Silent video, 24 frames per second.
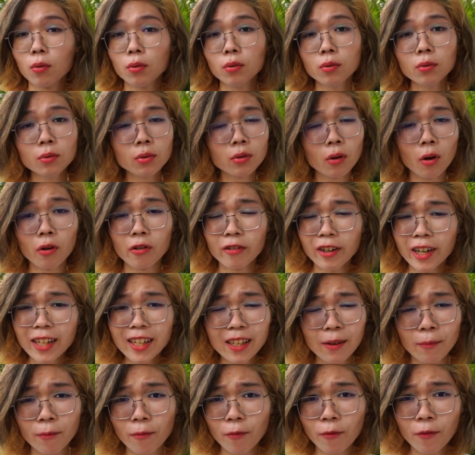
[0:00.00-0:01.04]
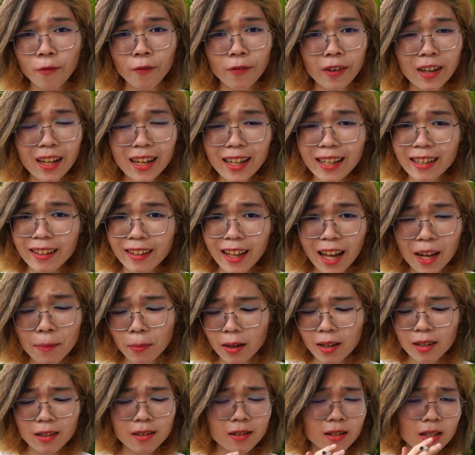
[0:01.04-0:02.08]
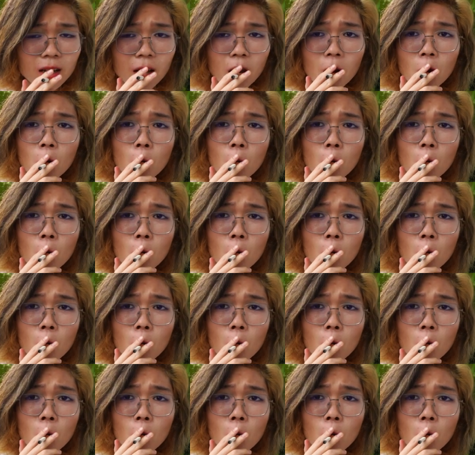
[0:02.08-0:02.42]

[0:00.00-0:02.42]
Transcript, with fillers: Whew, already I'm feeling that buzz.